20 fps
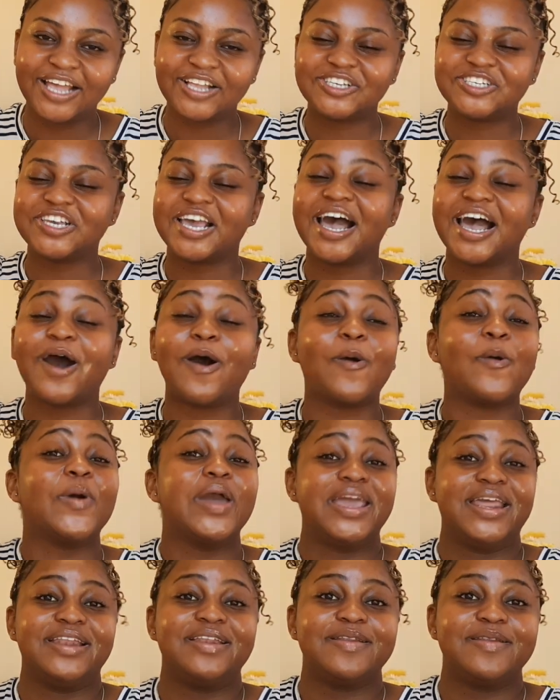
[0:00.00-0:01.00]
Ciao
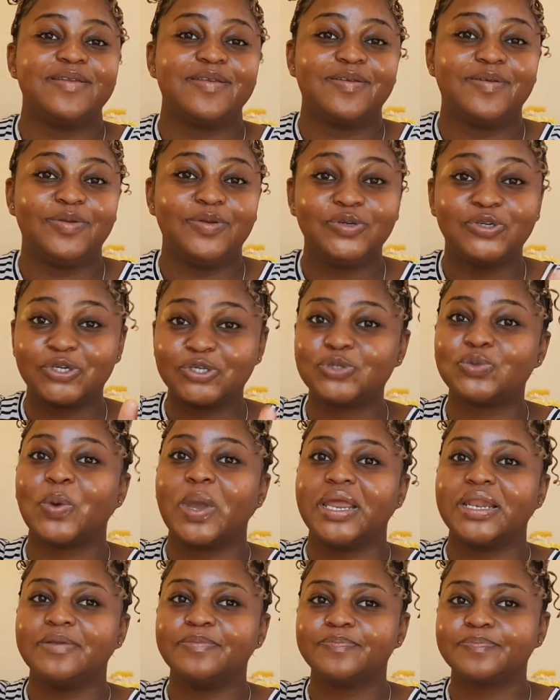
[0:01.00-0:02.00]
wait. Just
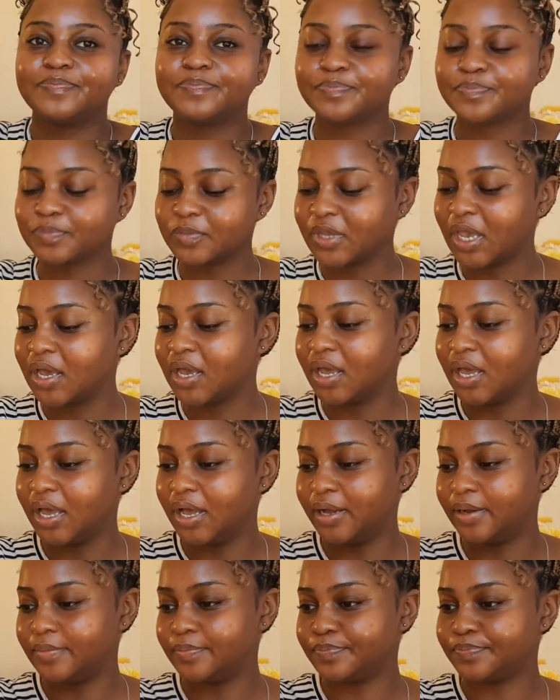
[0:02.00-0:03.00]
wait.
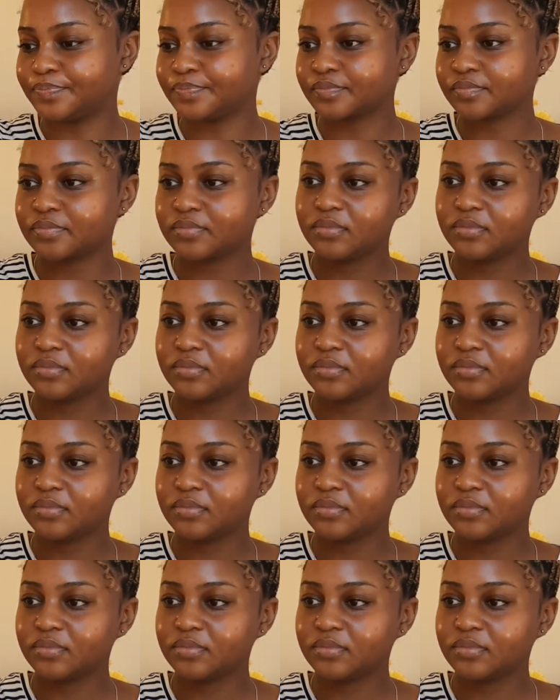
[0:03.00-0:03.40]
Um